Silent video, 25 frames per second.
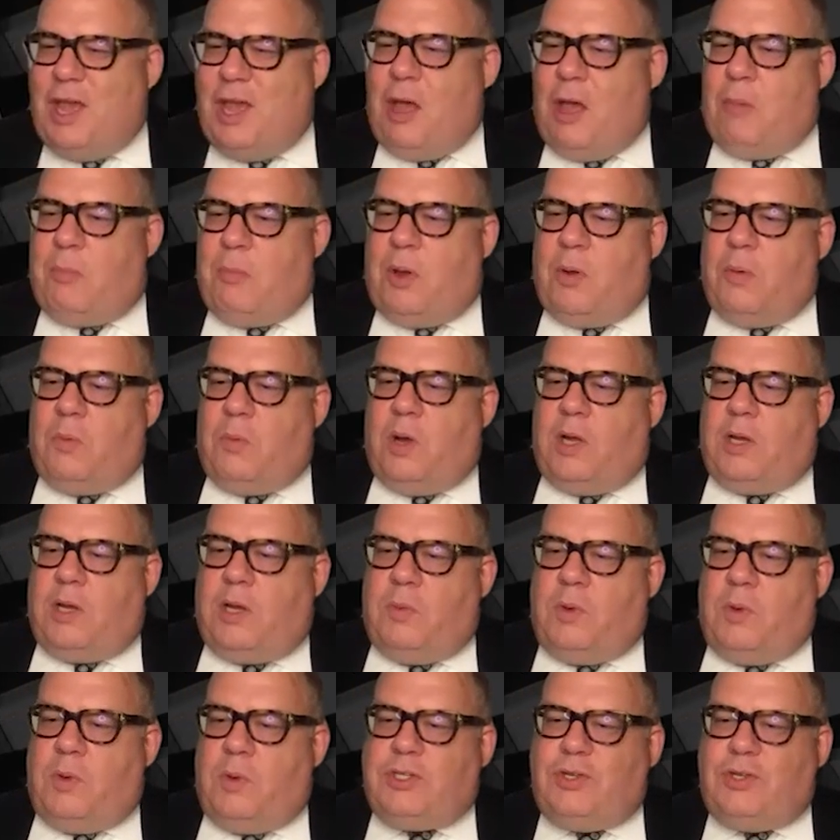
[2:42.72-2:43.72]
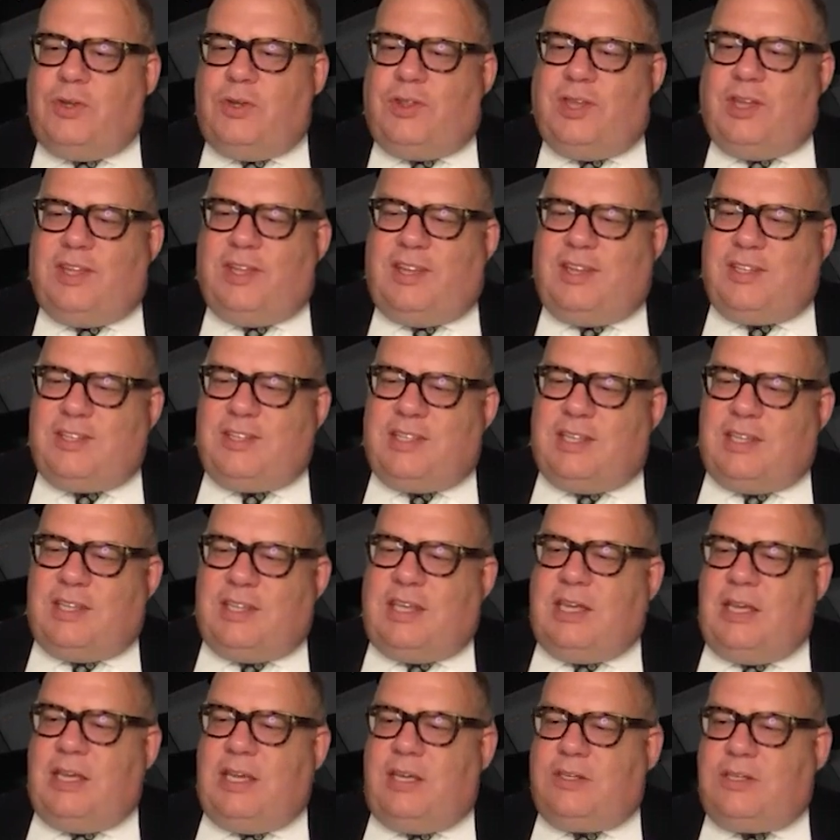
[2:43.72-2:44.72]
But what do you think is the
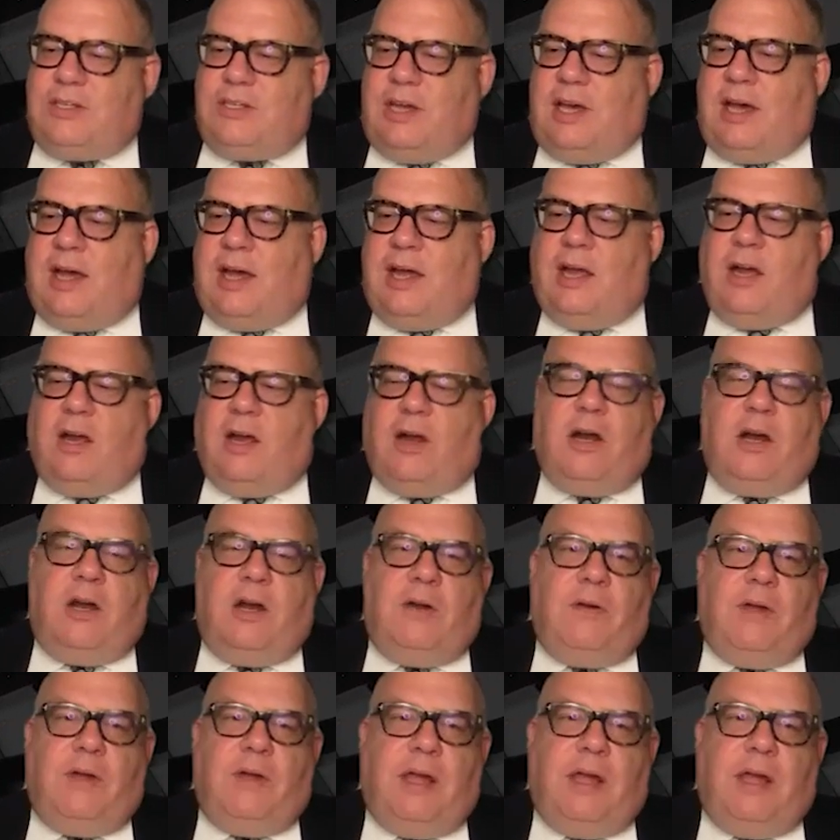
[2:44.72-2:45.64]
key to IR,